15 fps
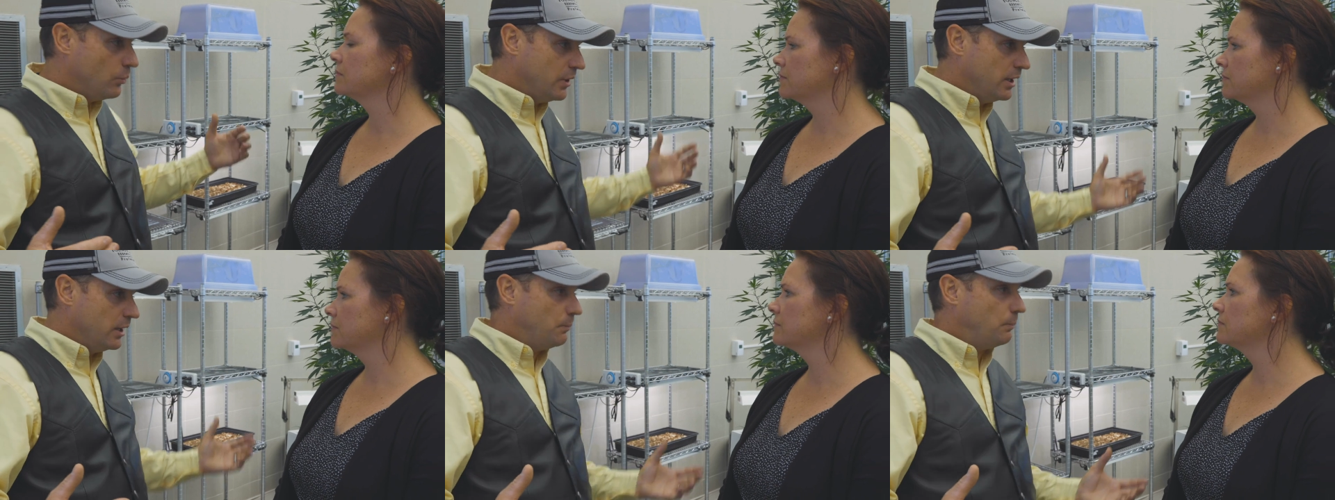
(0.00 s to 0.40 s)

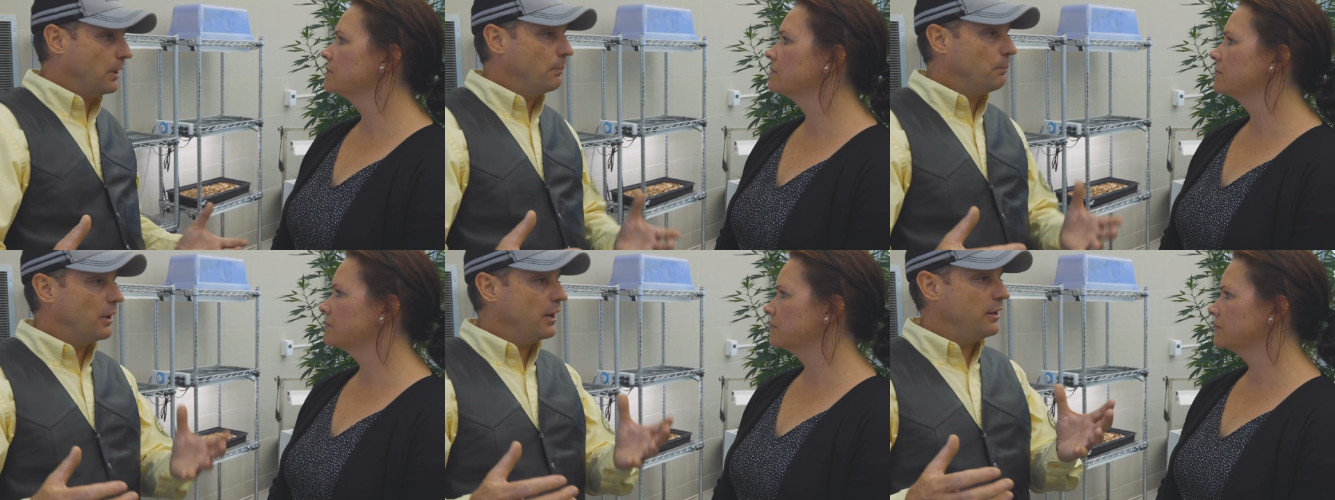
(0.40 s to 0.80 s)
Speaker 1: we help
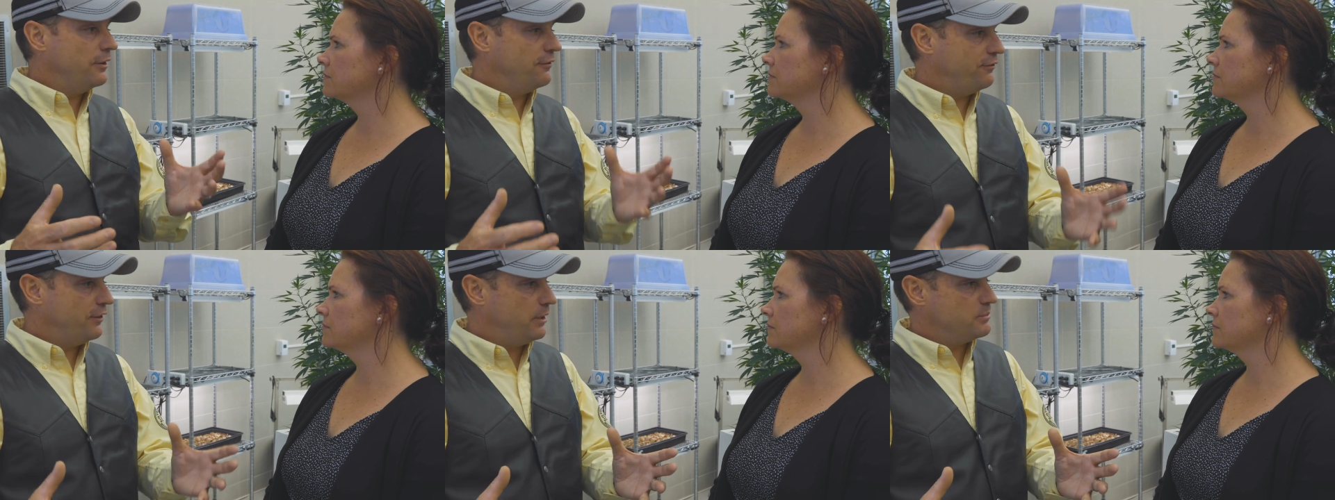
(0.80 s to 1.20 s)
our partner
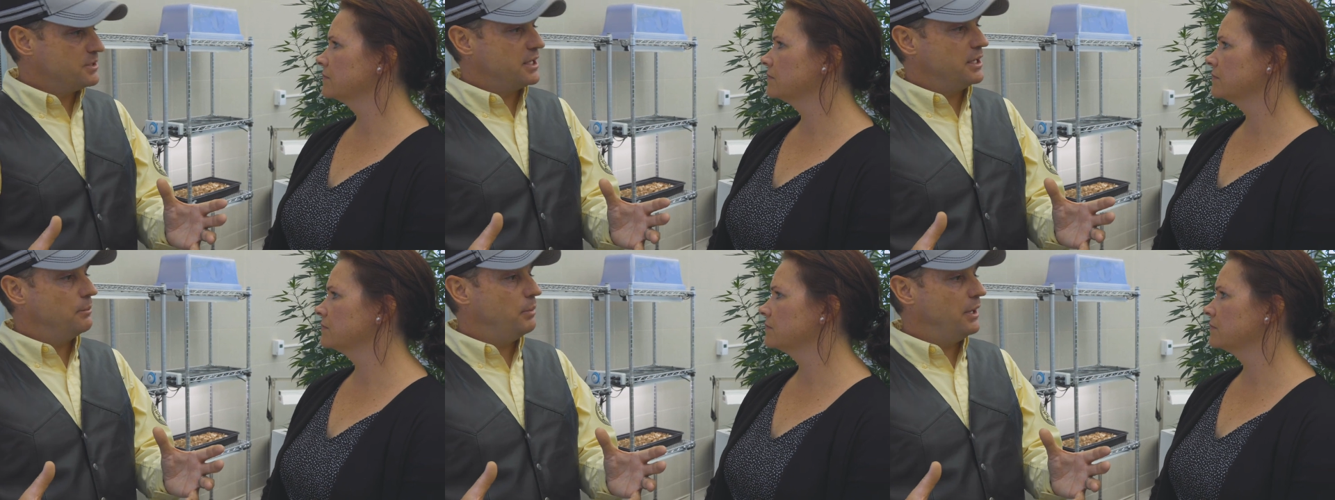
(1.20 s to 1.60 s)
farms
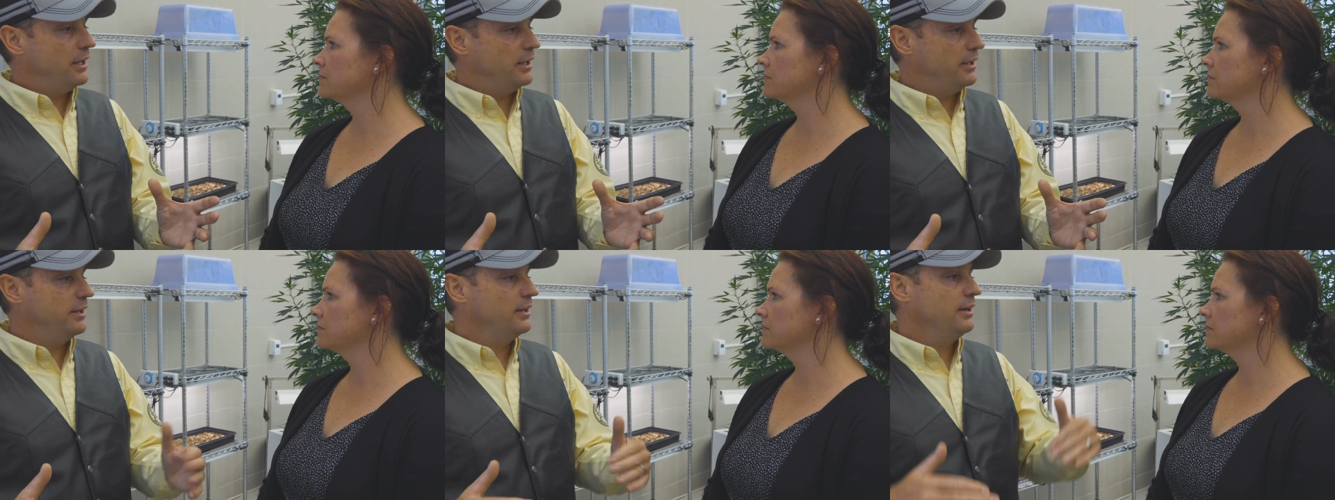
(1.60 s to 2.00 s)
get
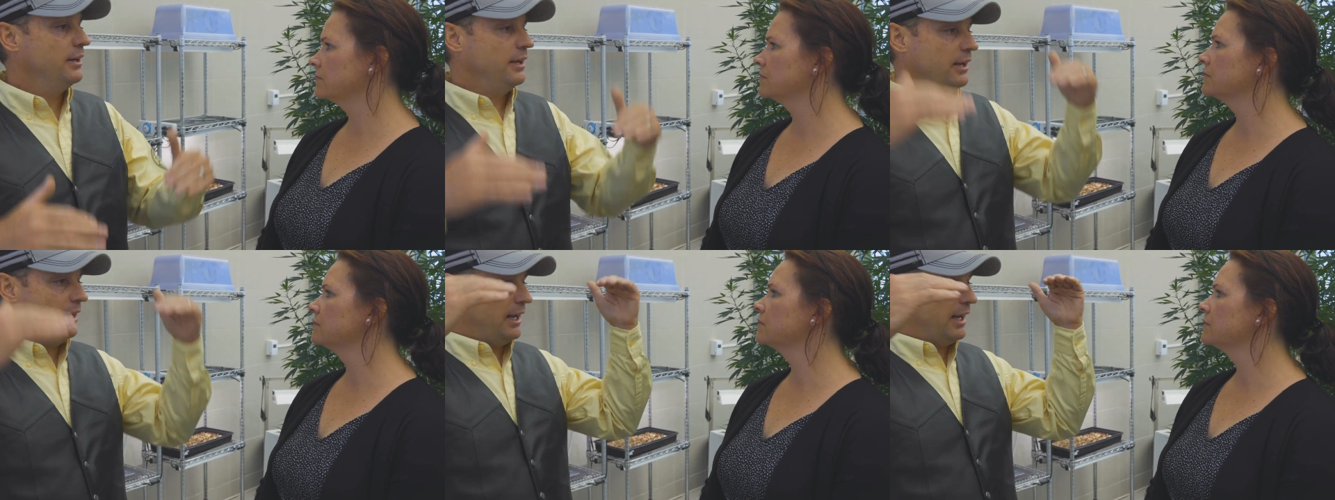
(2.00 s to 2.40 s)
better,
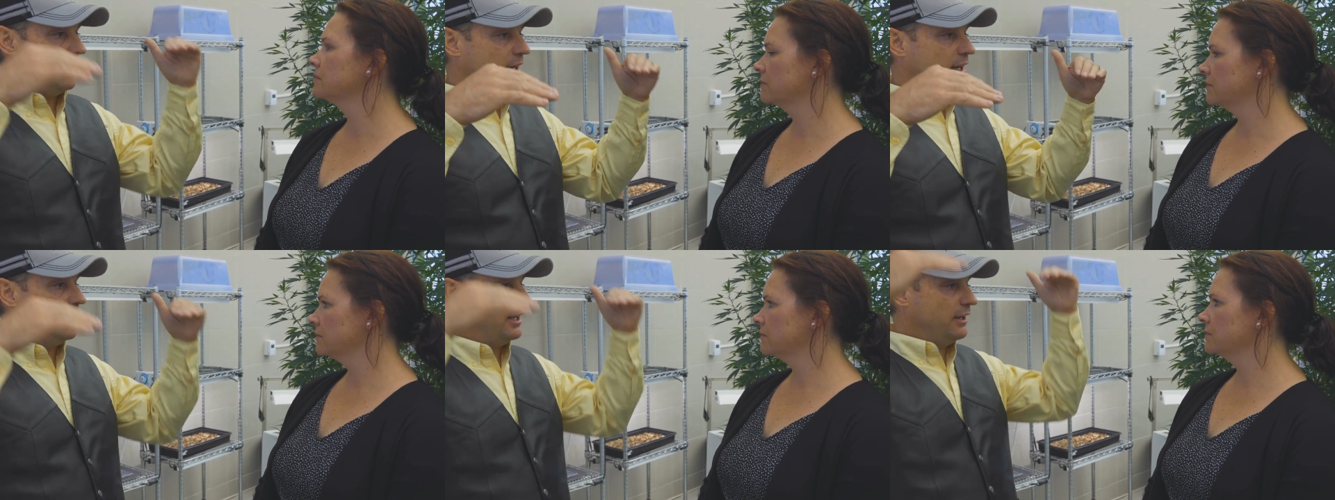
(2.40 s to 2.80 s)
and
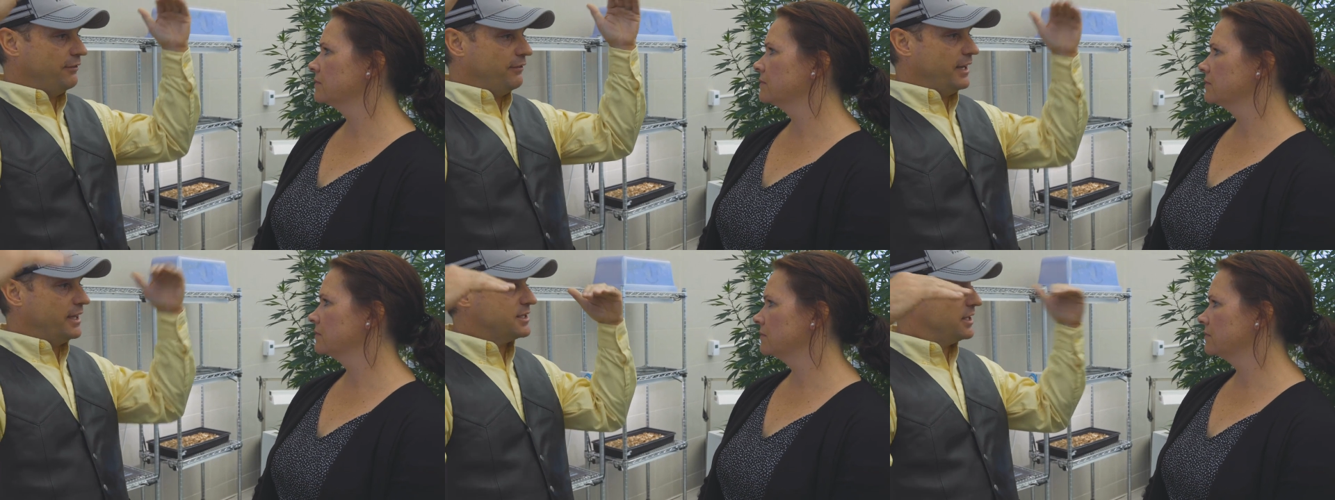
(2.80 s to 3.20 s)
it
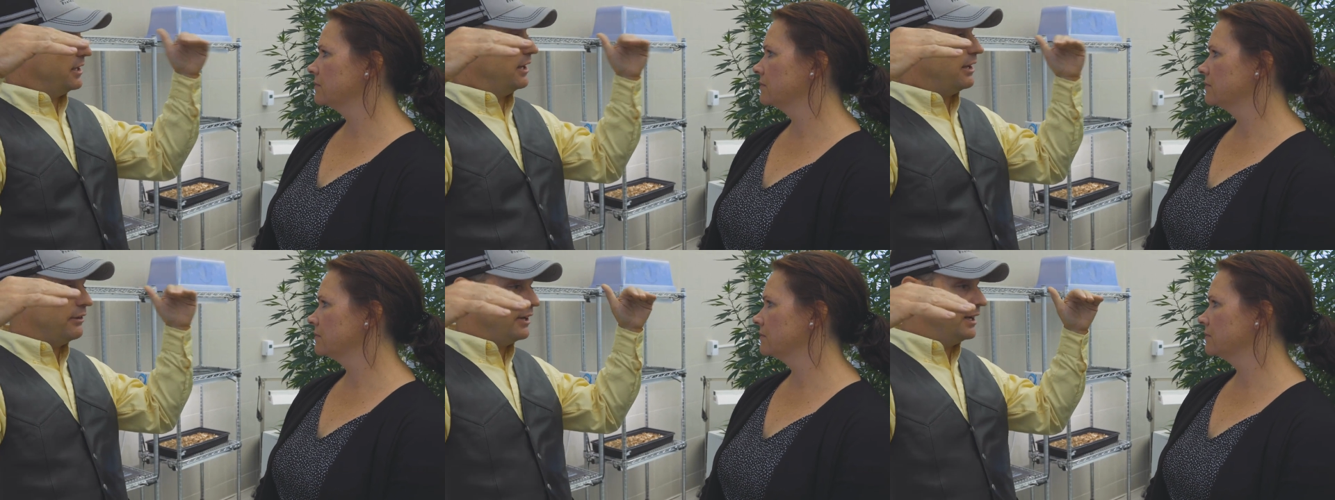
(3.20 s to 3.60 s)
elevates an
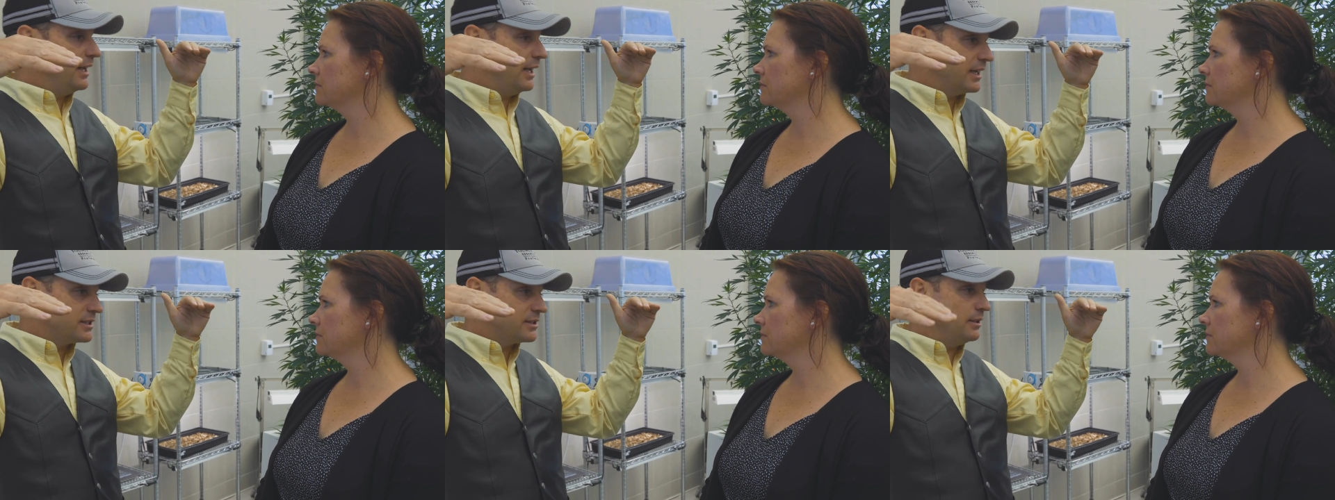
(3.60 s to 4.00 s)
already
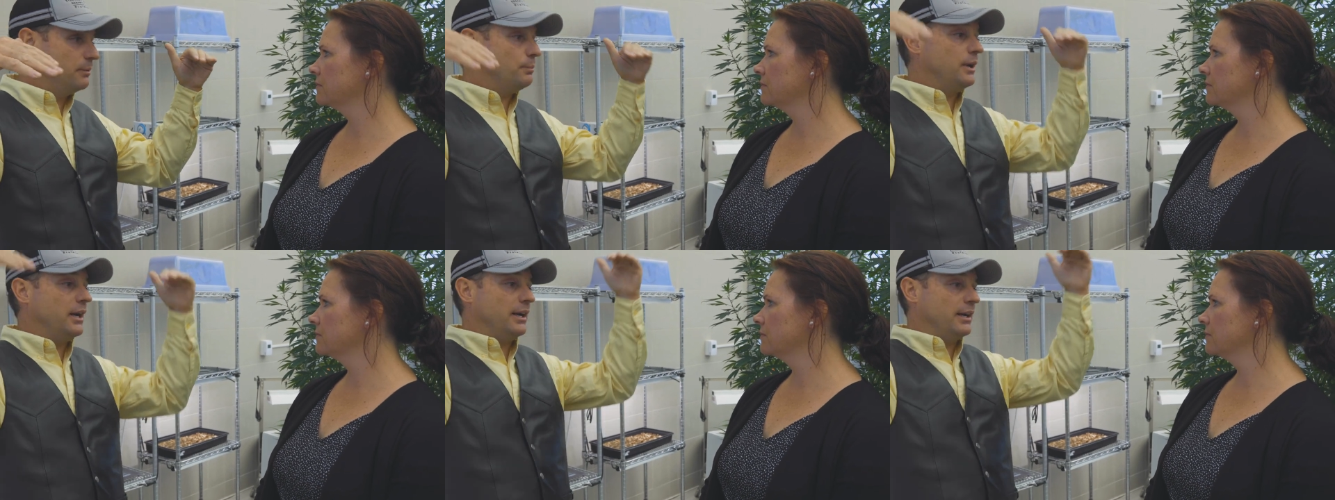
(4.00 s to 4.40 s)

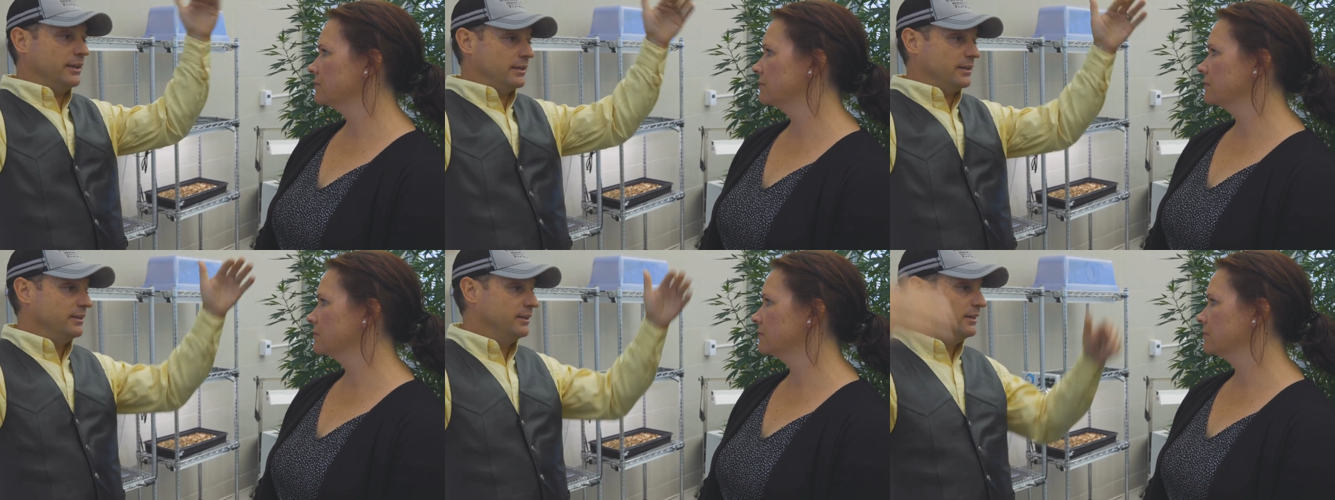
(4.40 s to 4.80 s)
excellent
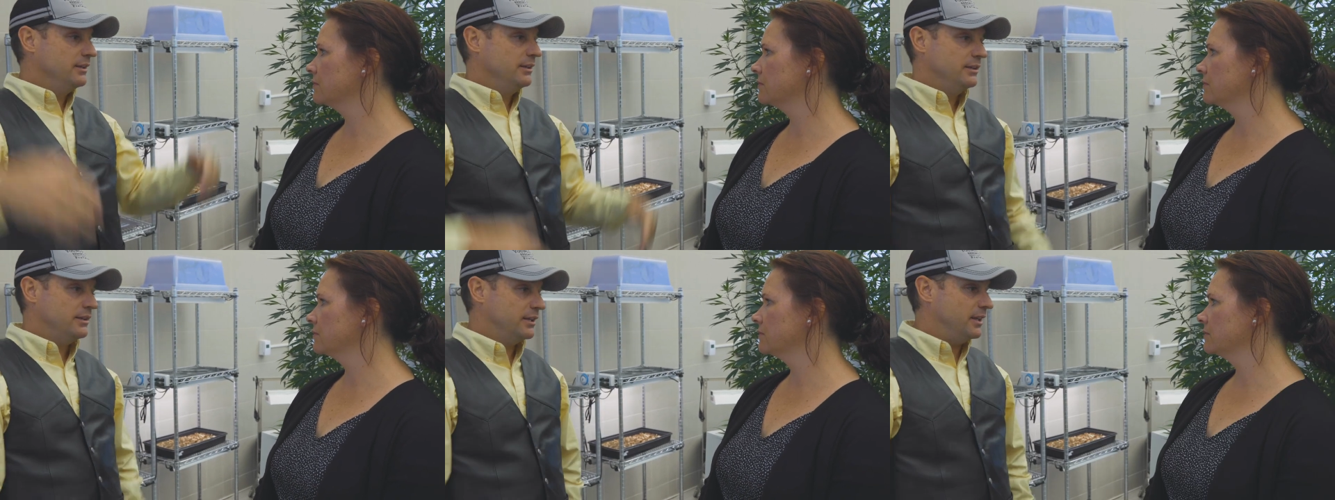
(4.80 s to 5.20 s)
product
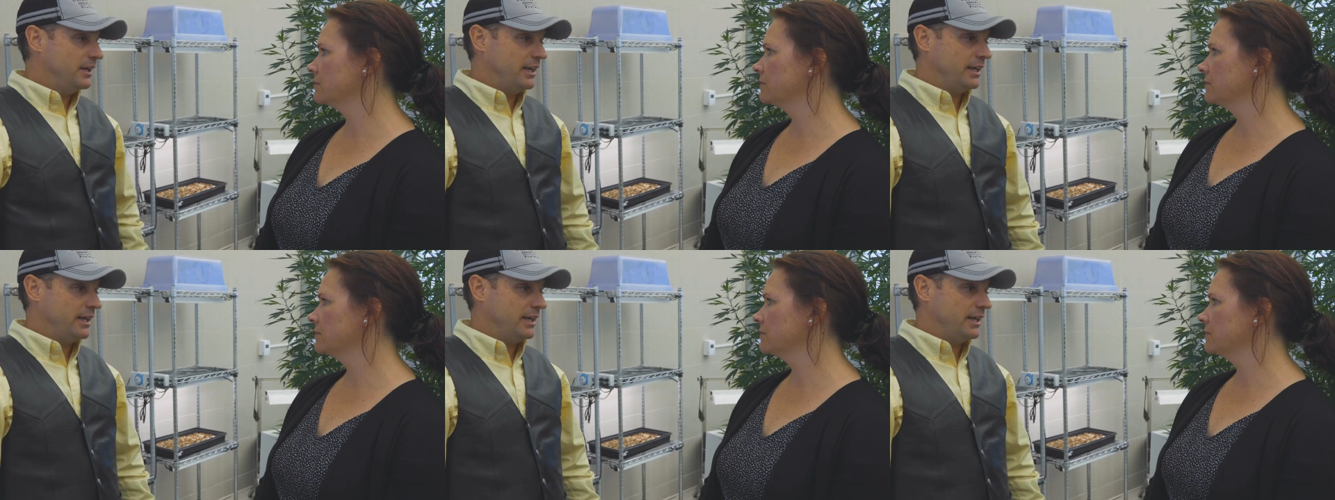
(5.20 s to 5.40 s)
to the